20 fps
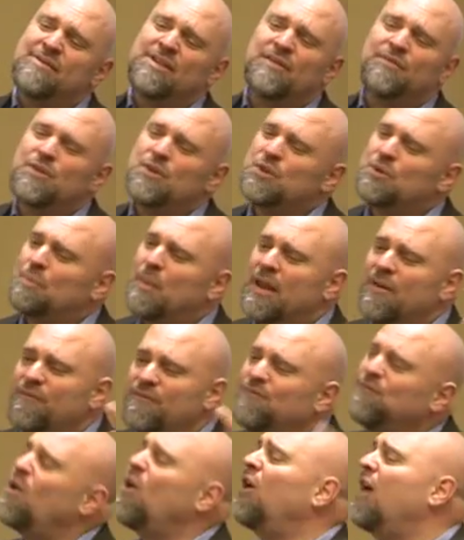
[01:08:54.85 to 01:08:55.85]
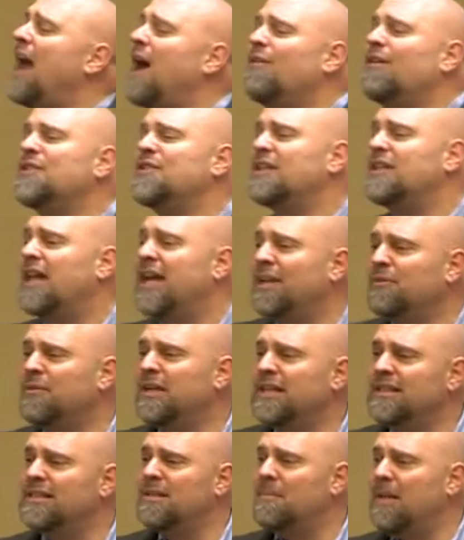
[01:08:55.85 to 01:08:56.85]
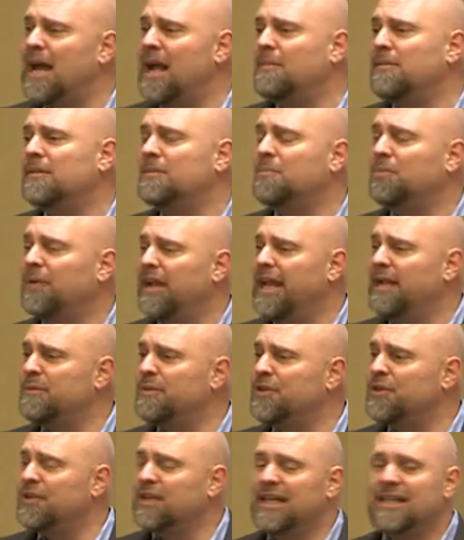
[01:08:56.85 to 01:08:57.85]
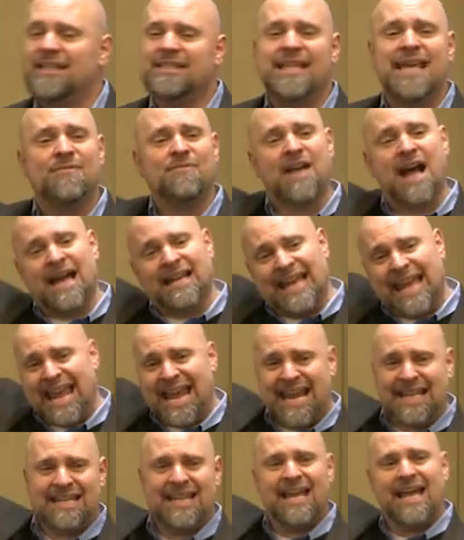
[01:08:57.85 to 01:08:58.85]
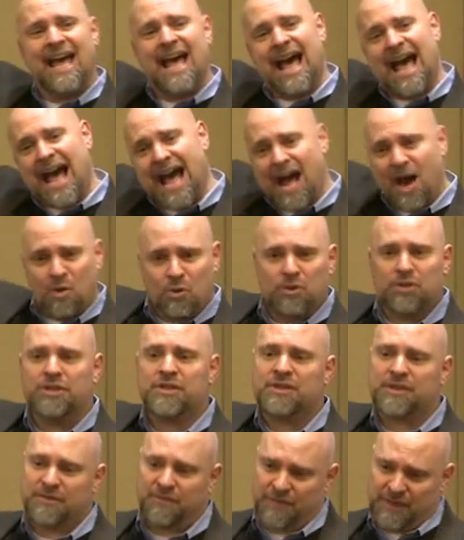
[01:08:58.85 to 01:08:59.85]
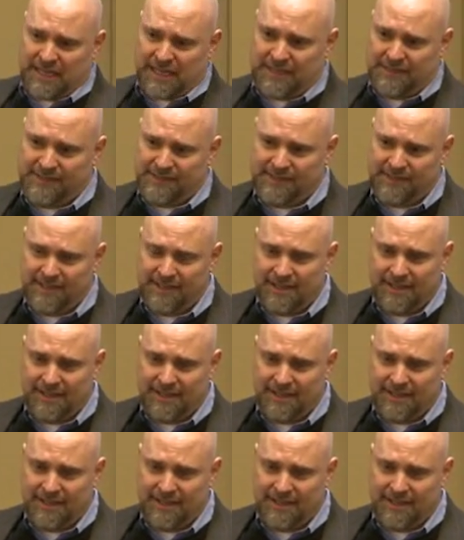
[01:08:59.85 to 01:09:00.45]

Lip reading: if you spend 4 hours a night reading the Bible and praying with your kids, they've got 8 hours of this.